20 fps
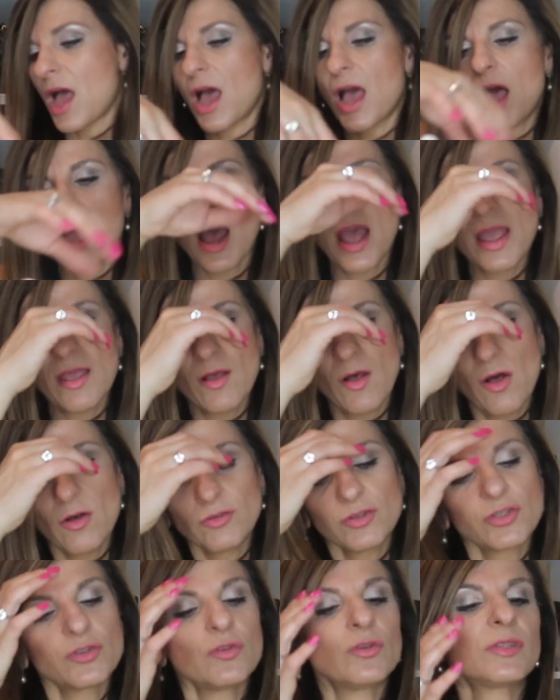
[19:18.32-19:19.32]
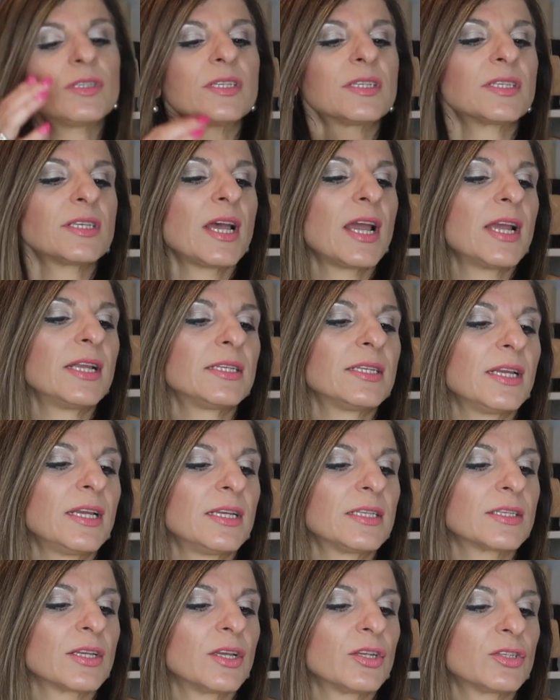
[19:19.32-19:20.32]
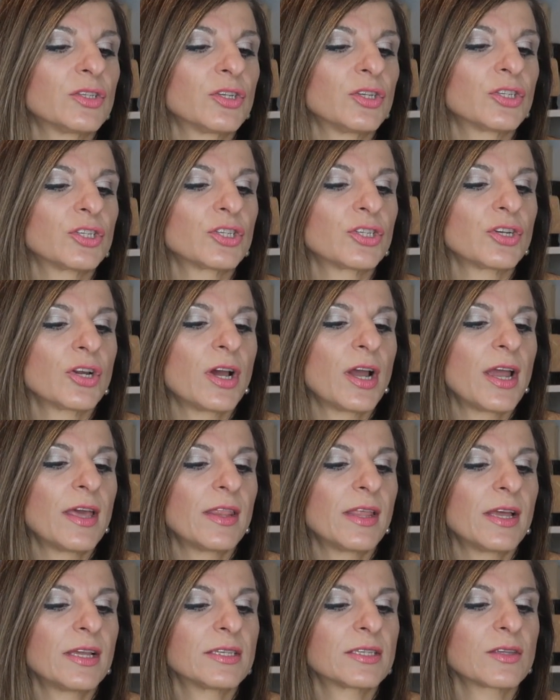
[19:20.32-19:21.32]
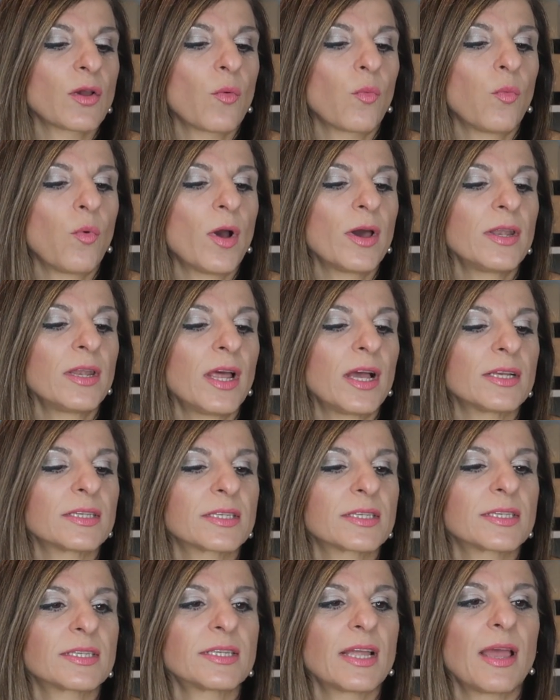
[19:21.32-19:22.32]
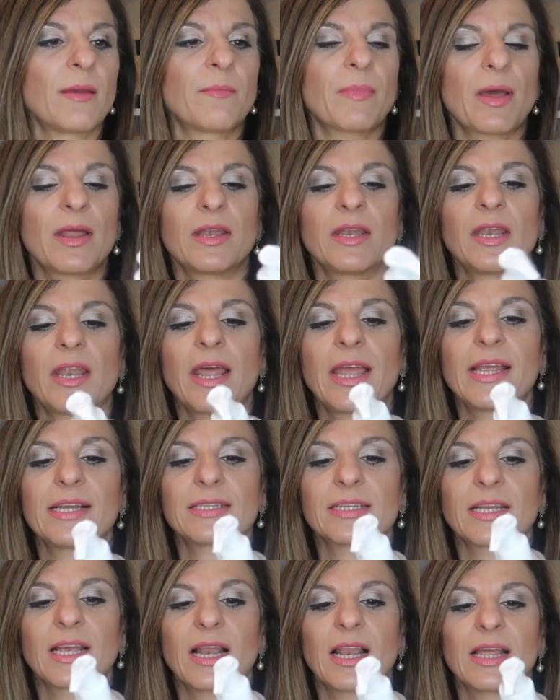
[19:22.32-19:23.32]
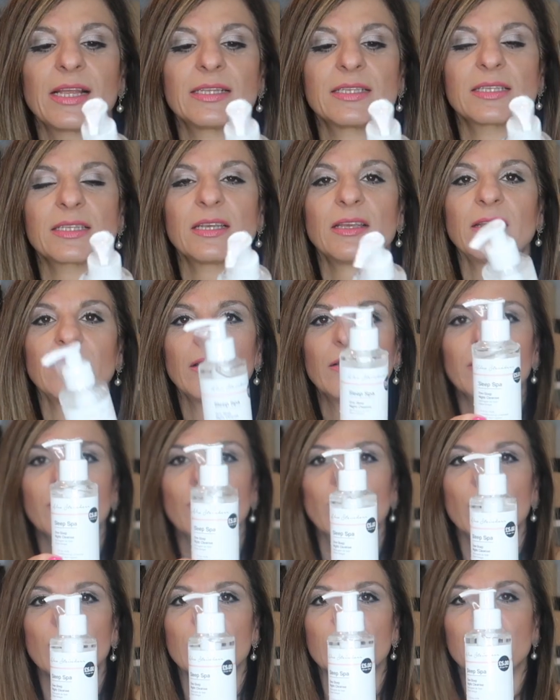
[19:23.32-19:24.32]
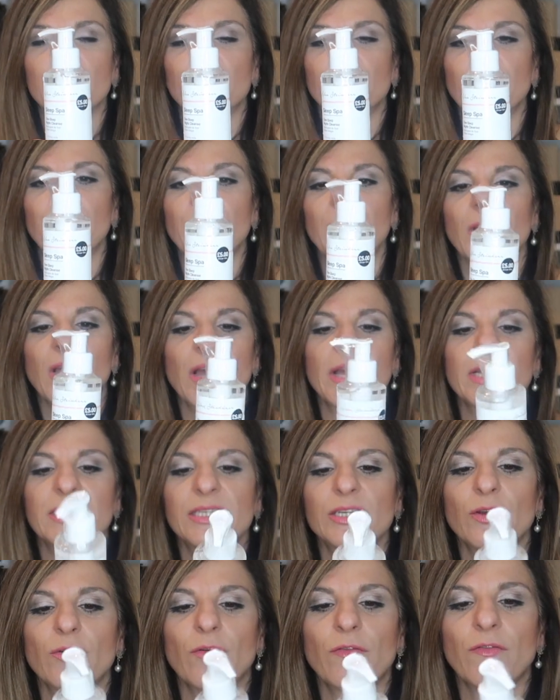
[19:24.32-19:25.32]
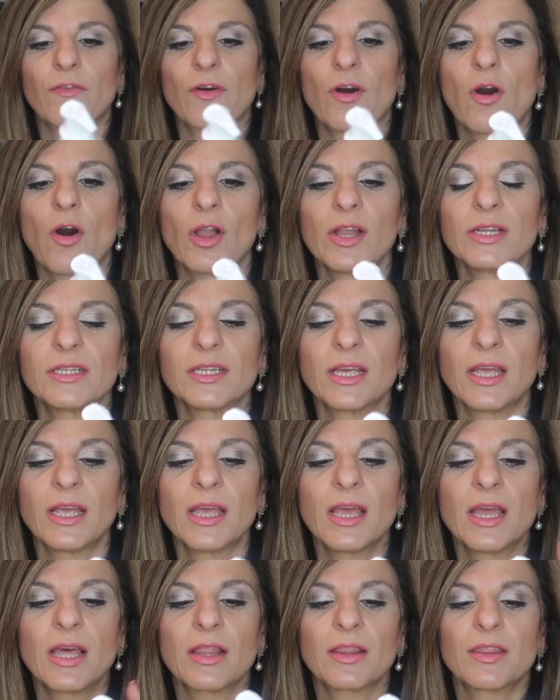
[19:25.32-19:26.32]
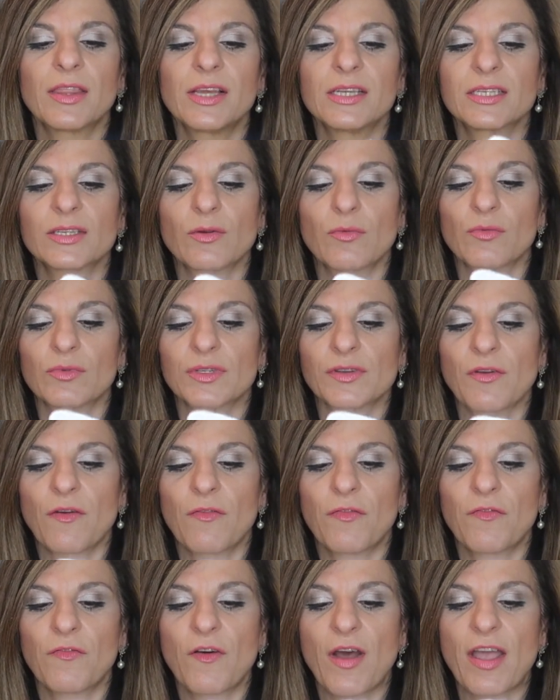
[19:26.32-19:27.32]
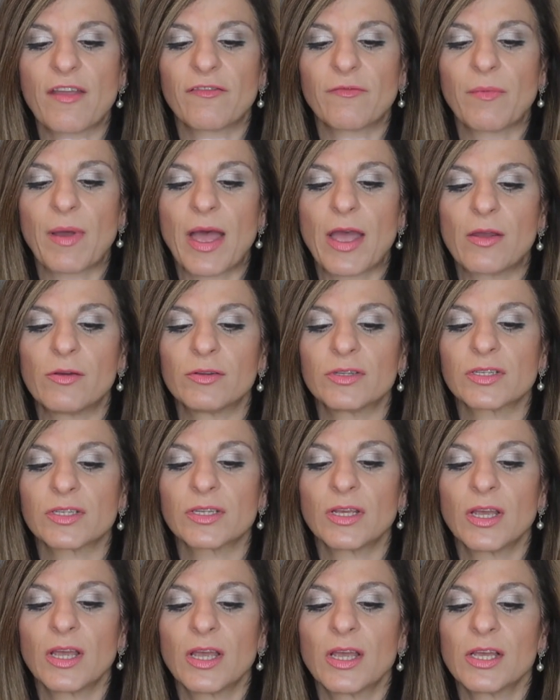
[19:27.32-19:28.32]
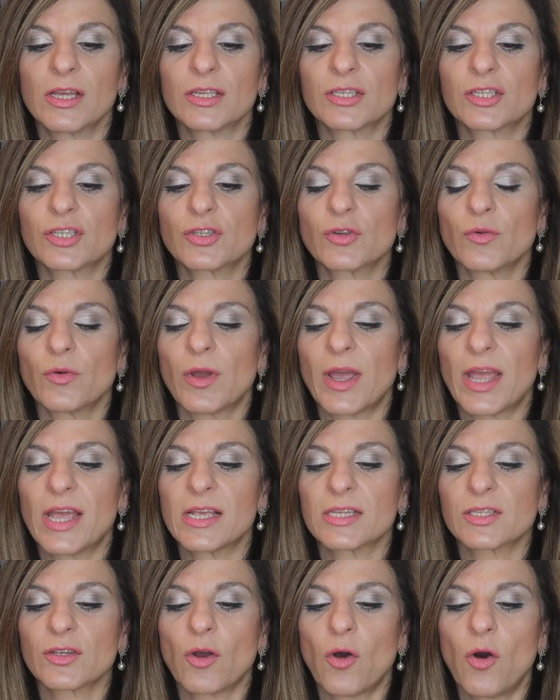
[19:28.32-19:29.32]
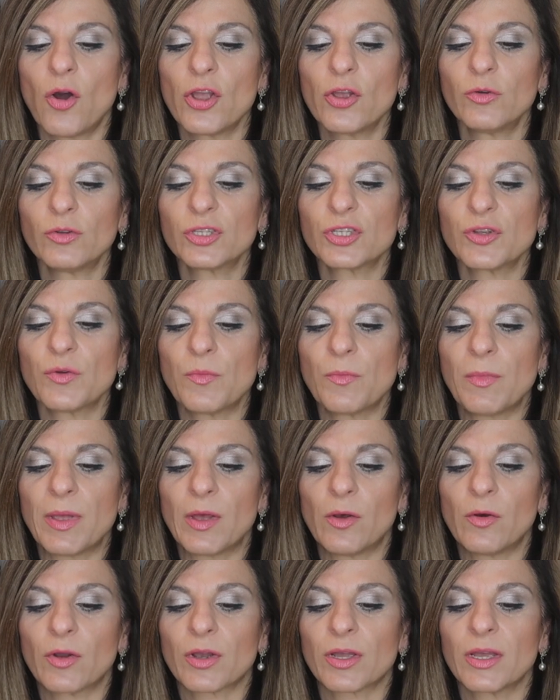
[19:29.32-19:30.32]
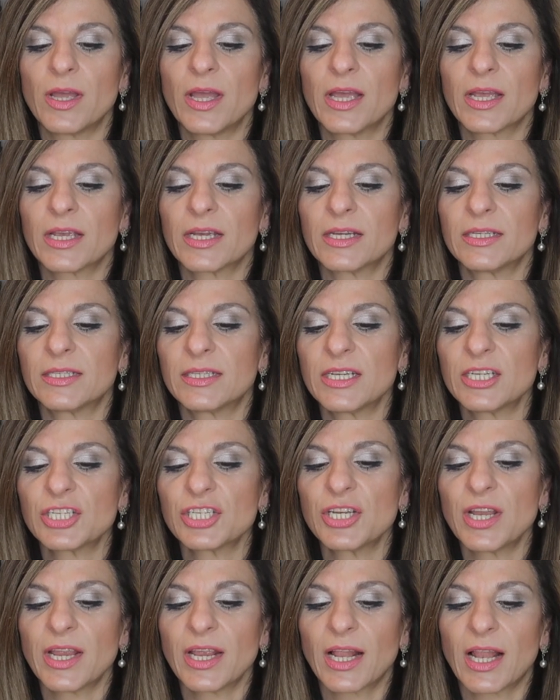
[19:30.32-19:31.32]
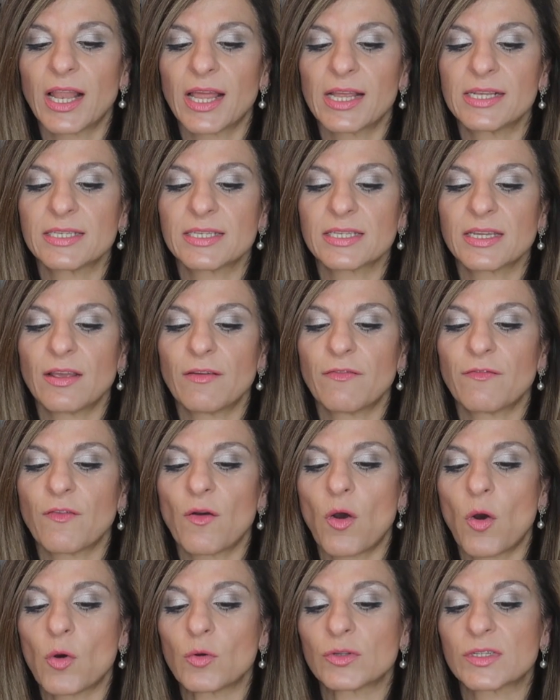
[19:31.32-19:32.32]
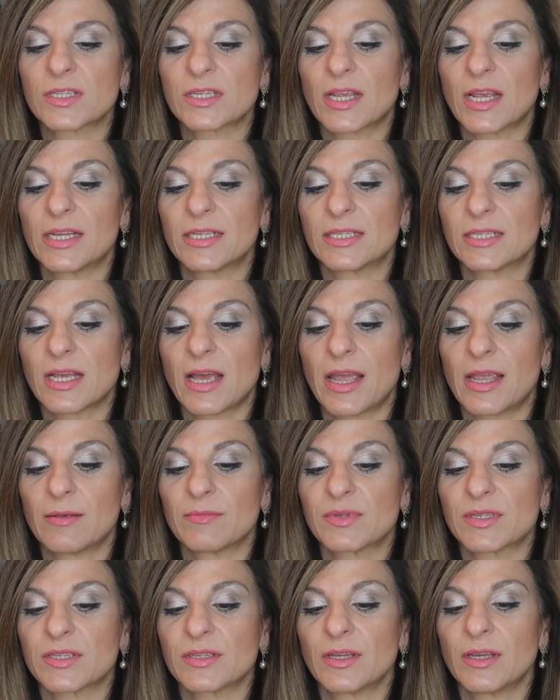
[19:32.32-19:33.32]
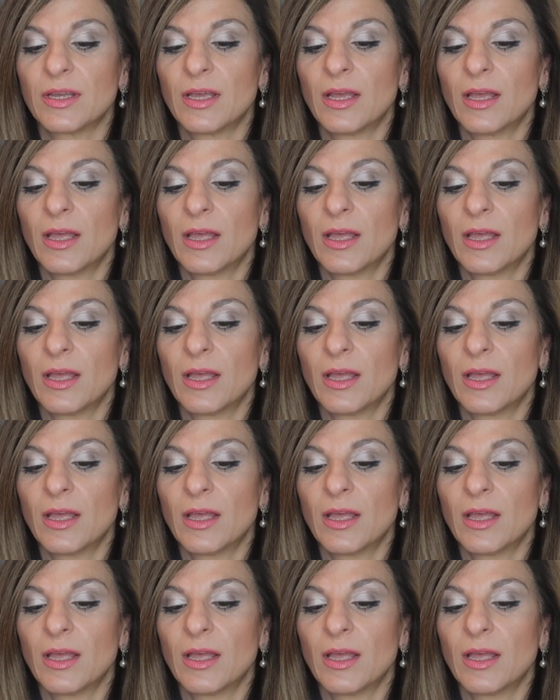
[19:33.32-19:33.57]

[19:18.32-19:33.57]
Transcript: I also decided to try this one step night cleanser. I thought this would be ideal for holiday. This was £5. So it's oil to milk conditioning cleanser for all skin types.